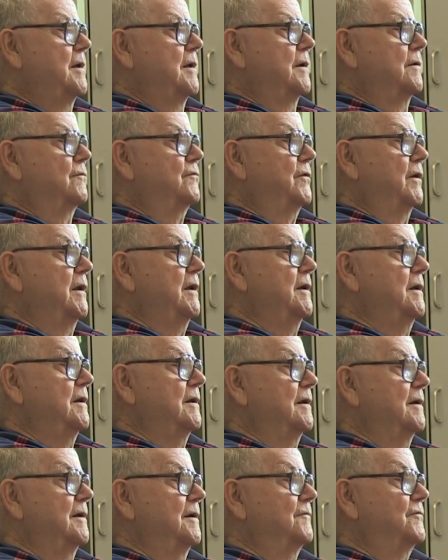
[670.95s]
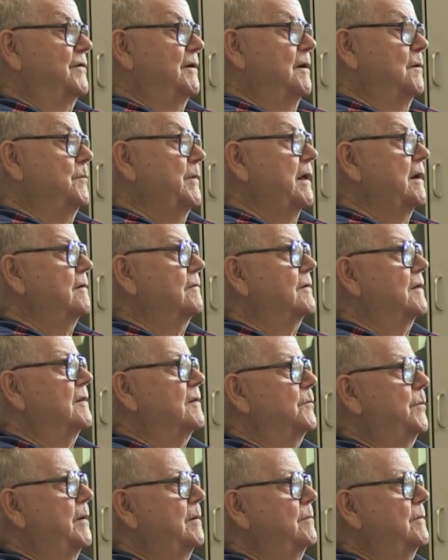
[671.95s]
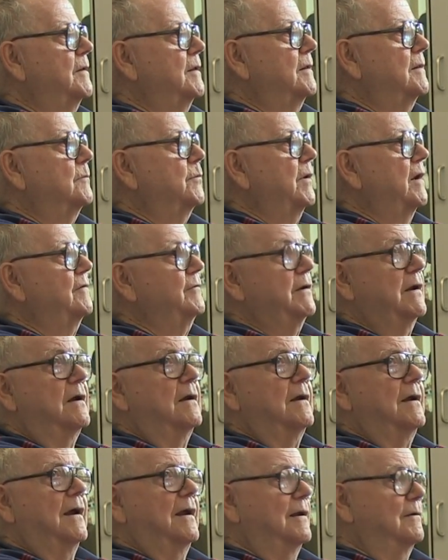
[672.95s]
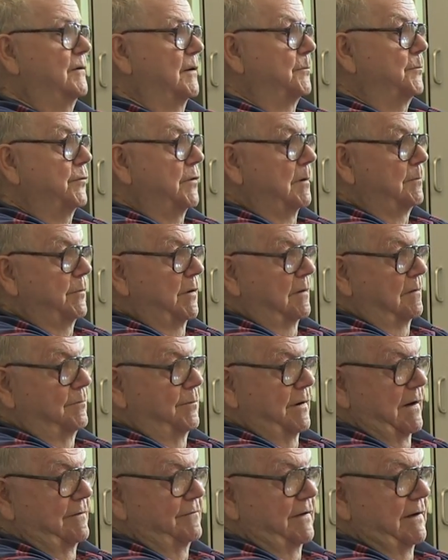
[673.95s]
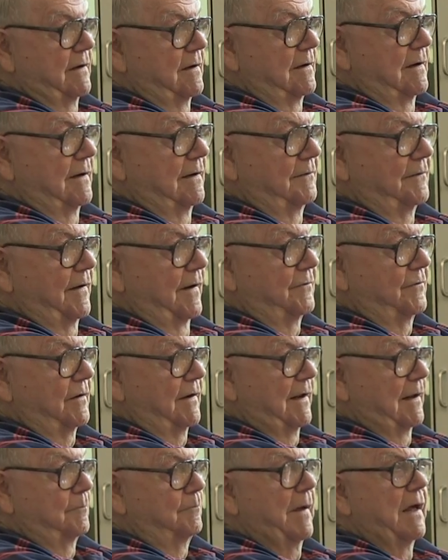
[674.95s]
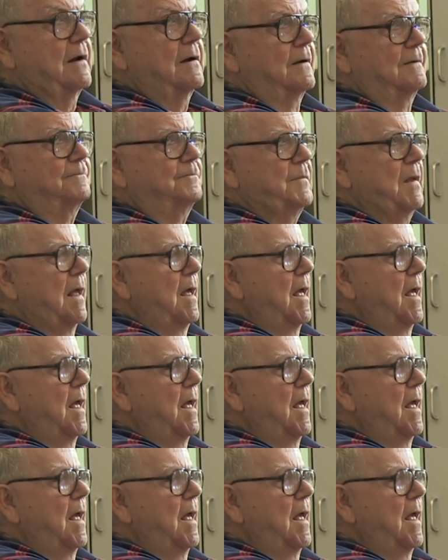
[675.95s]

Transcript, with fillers: If they're better than the private airlines, the private airlines have to get better.